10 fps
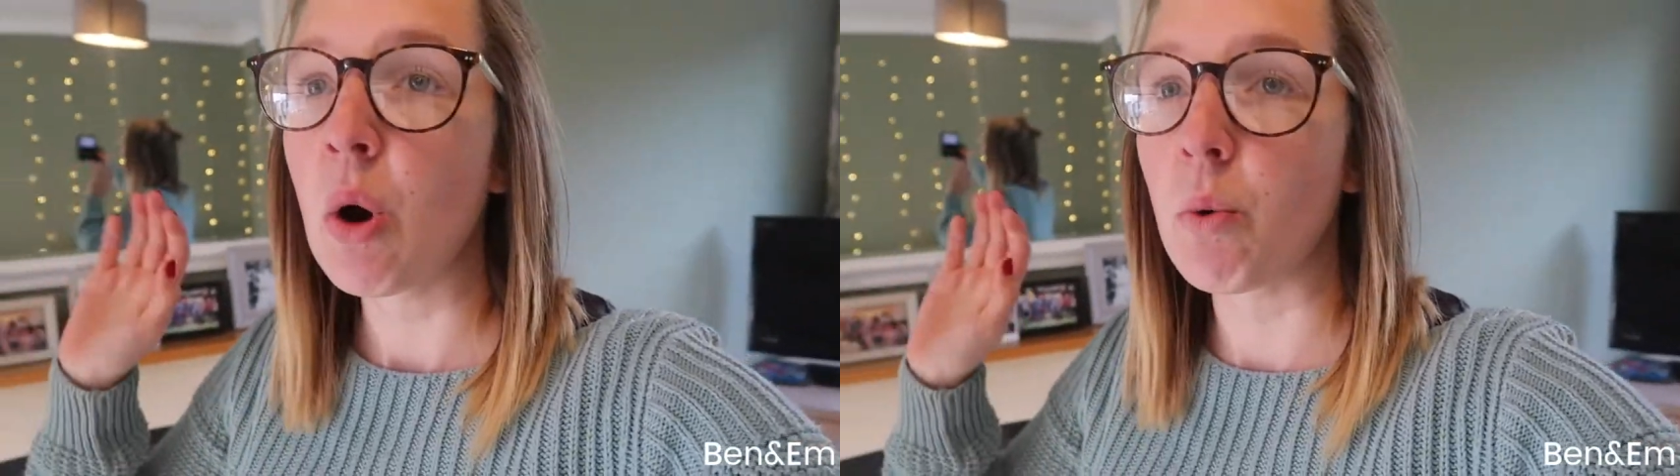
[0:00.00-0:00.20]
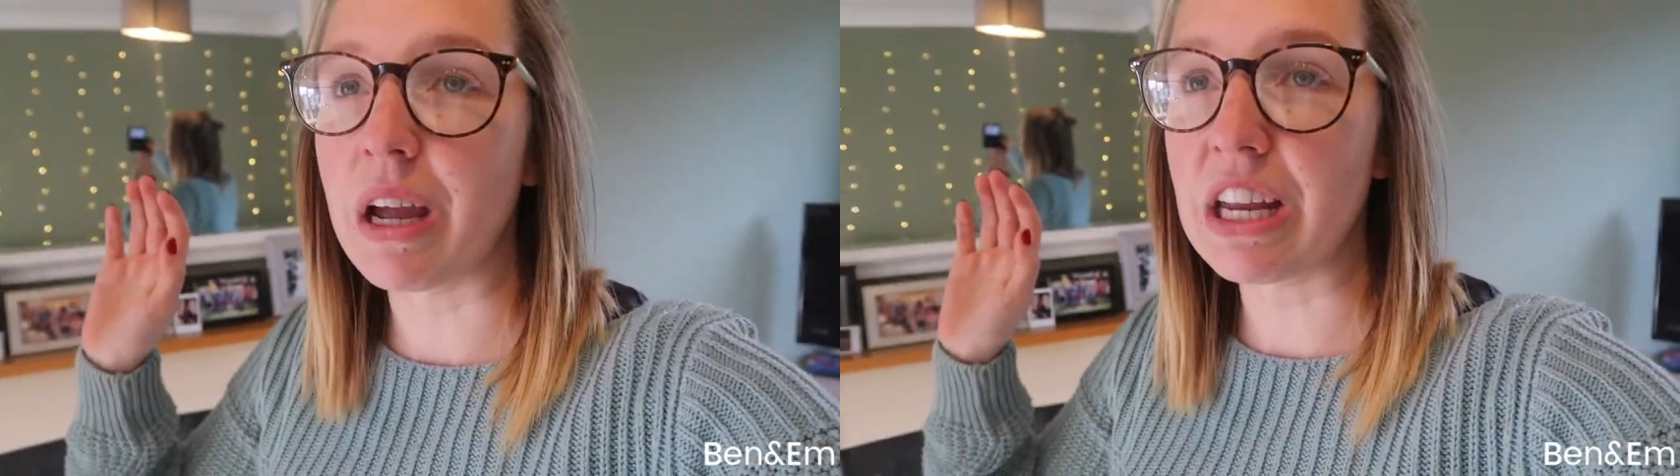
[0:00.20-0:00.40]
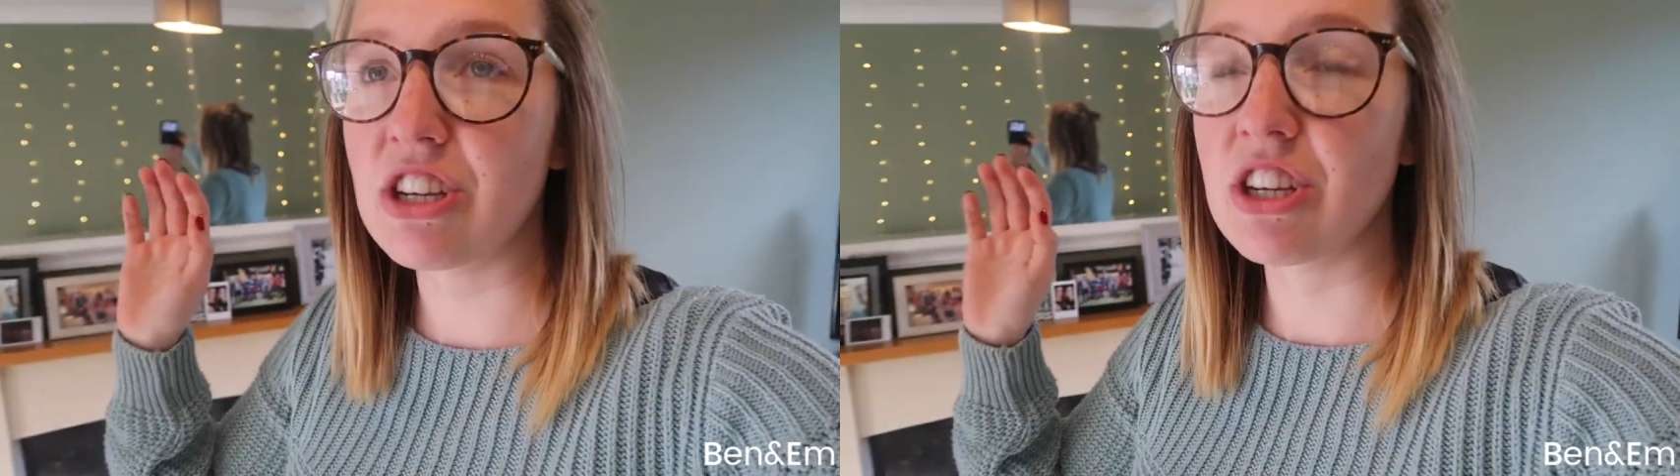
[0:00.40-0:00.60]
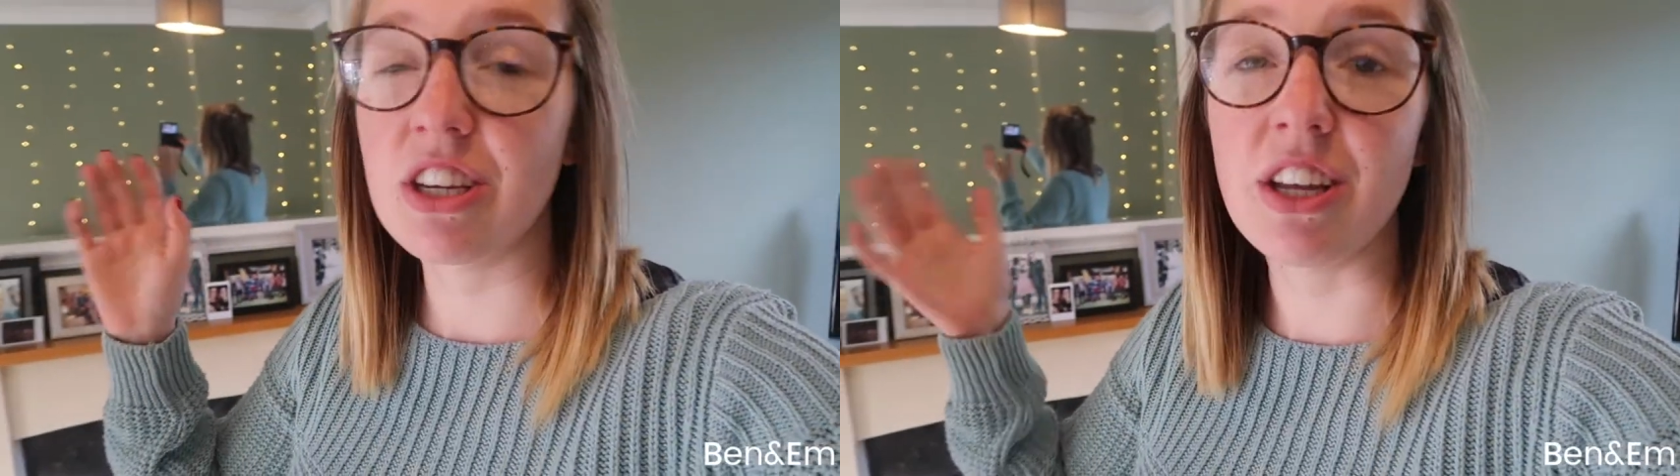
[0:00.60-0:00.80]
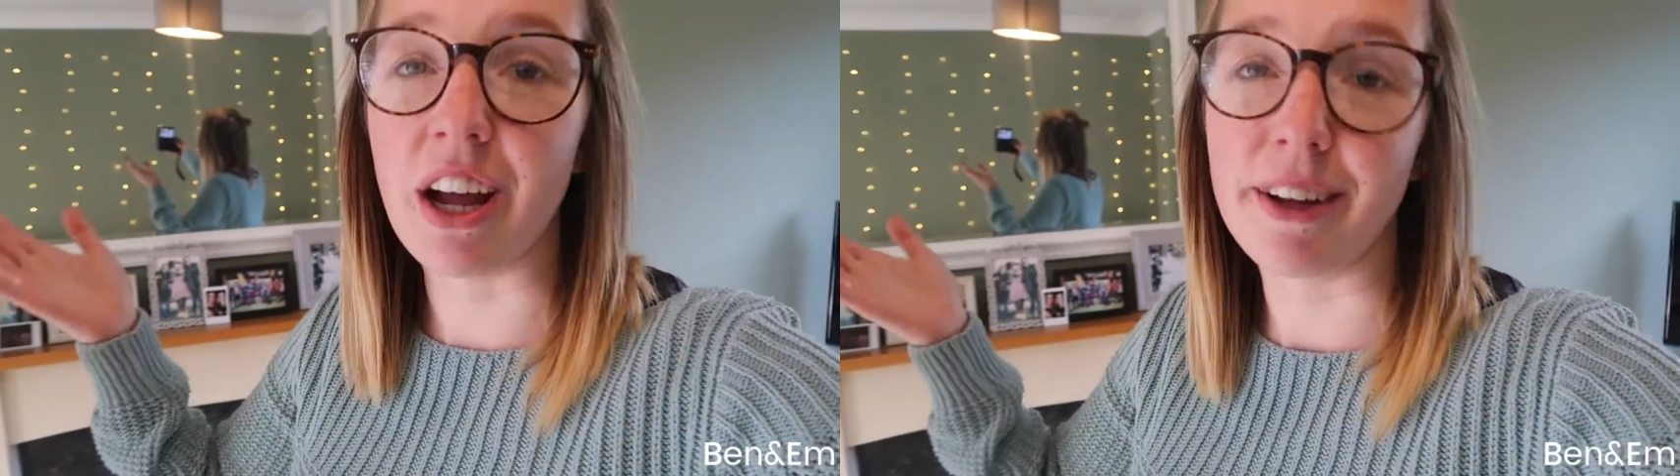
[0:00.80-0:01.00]
which,
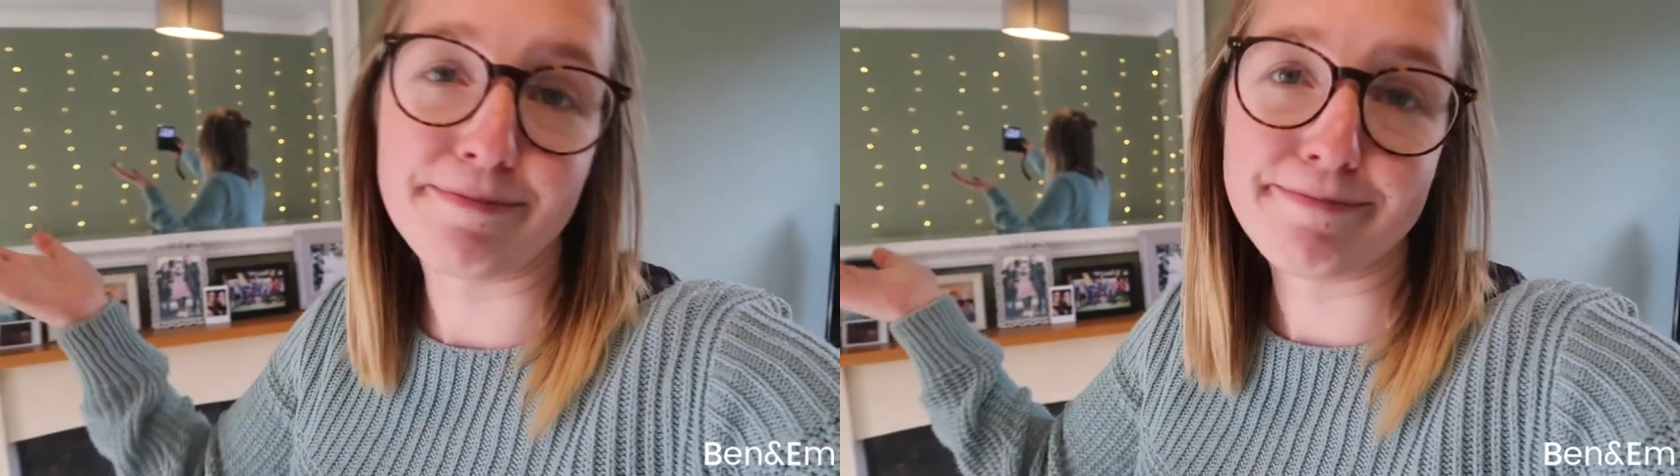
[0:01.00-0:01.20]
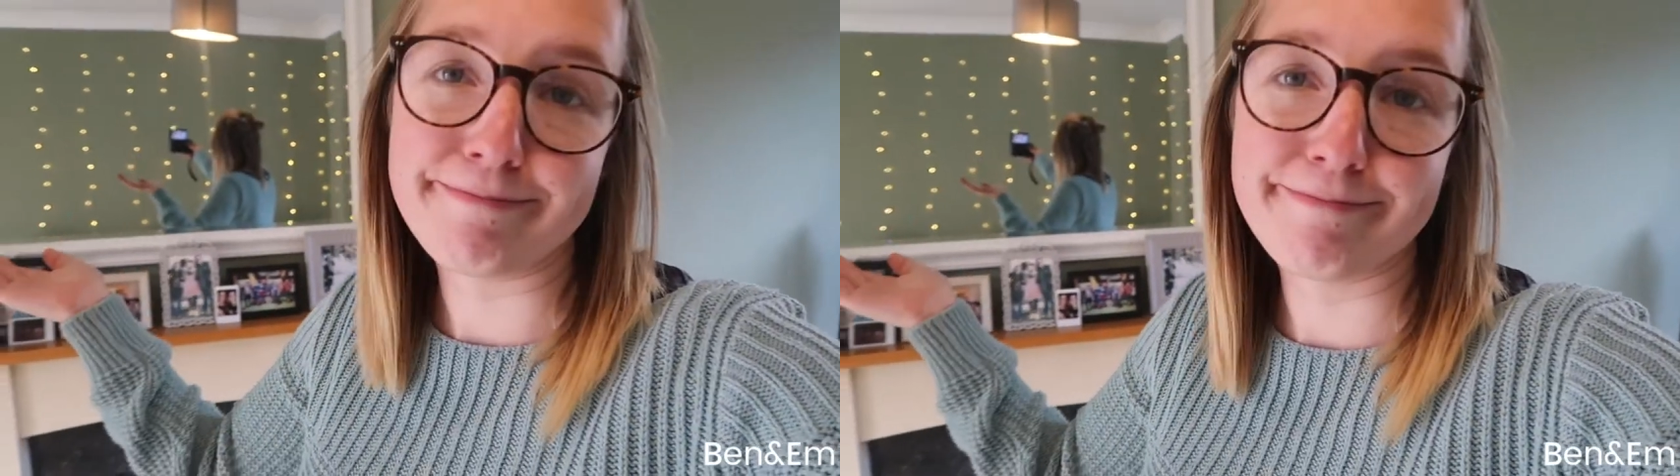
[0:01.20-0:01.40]
you know,